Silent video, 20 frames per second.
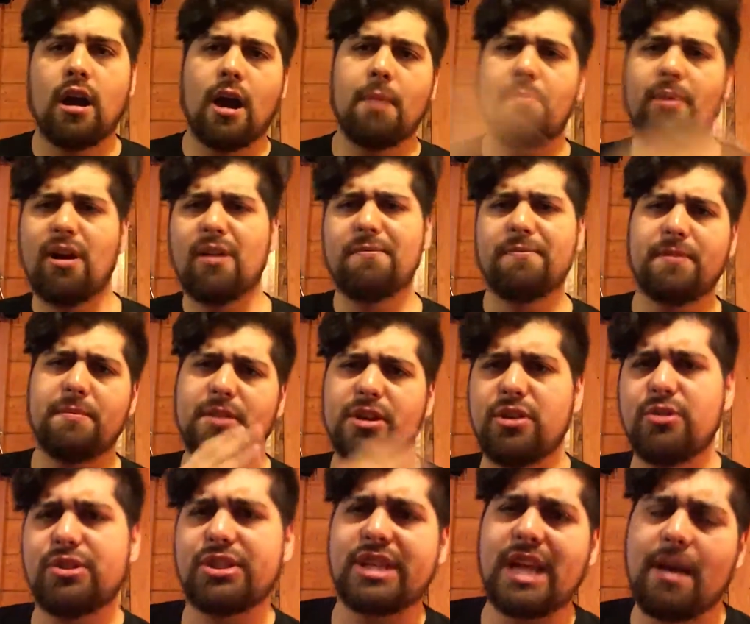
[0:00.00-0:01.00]
Apart from the
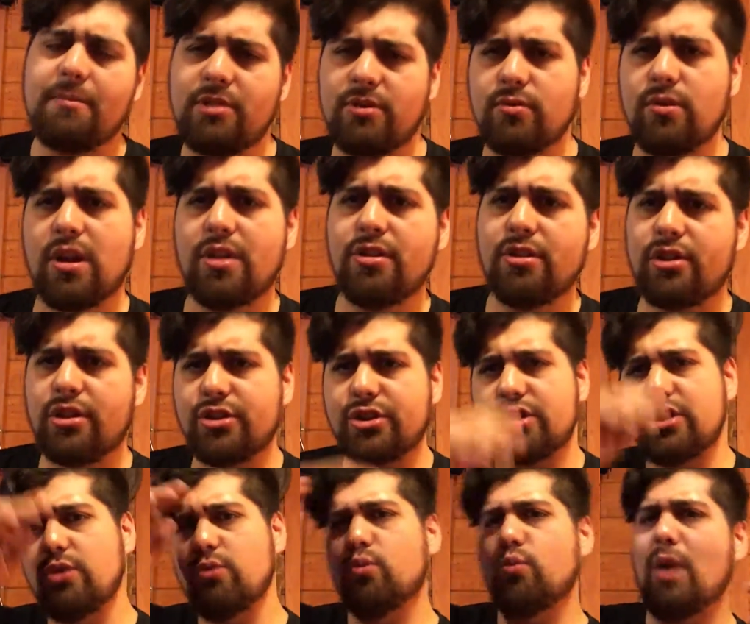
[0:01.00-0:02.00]
new Salmon Run,
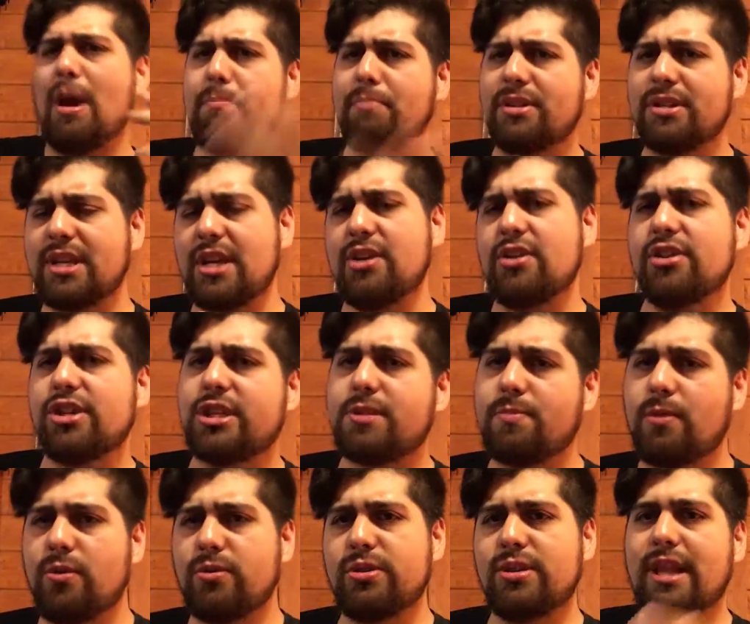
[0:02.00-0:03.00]
there's new weapons at your
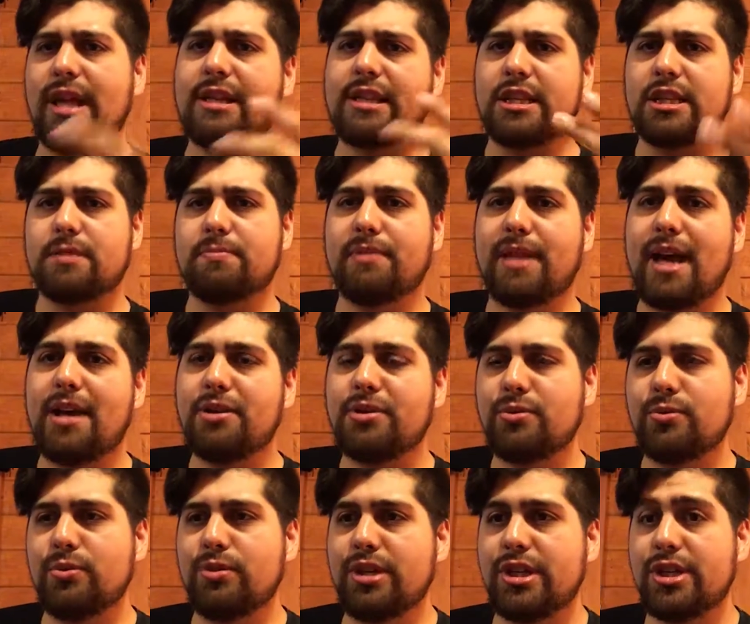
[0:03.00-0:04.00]
disposal, like the Splat
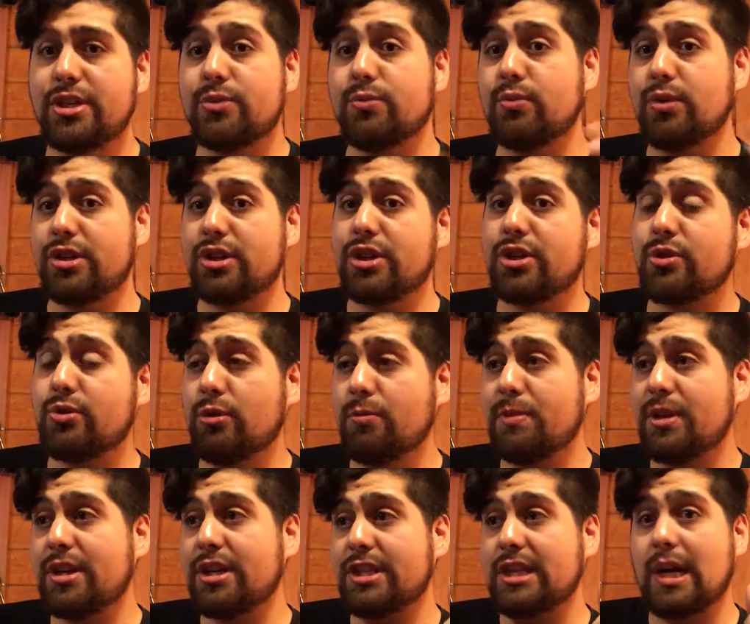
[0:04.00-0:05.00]
Dualies, which is cool
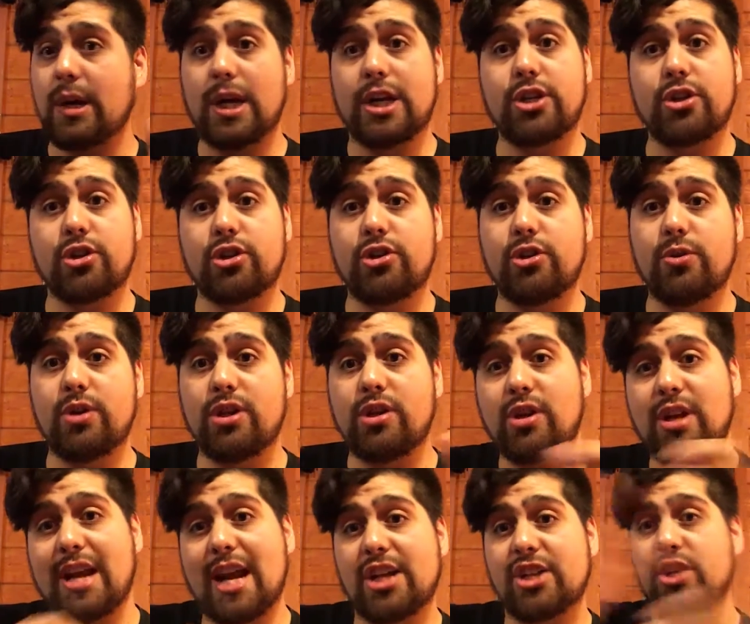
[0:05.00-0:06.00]
because as you're shooting,
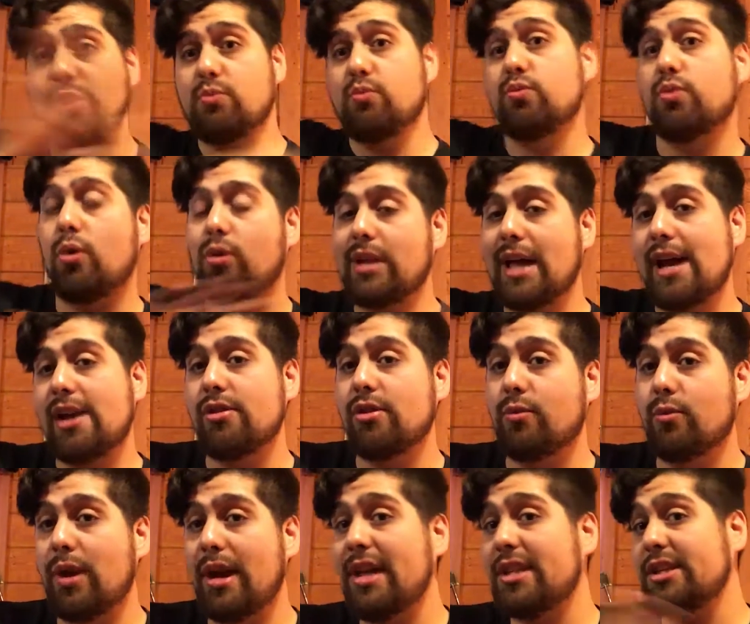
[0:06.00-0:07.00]
you can actually roll out of the
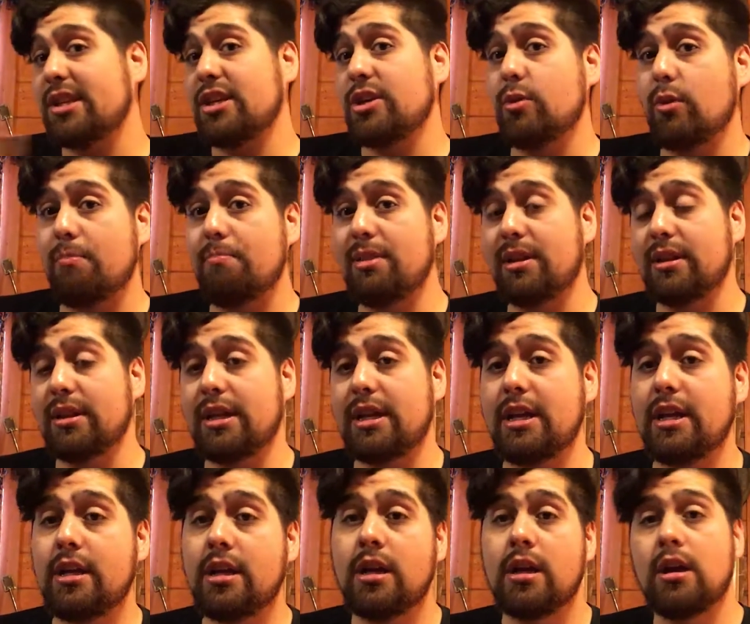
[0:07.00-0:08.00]
way. It's a new
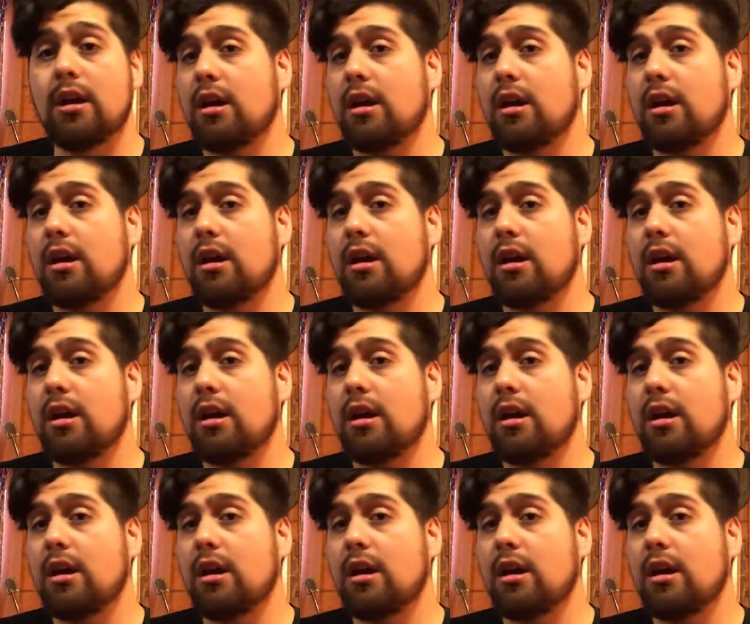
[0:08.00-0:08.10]
ability.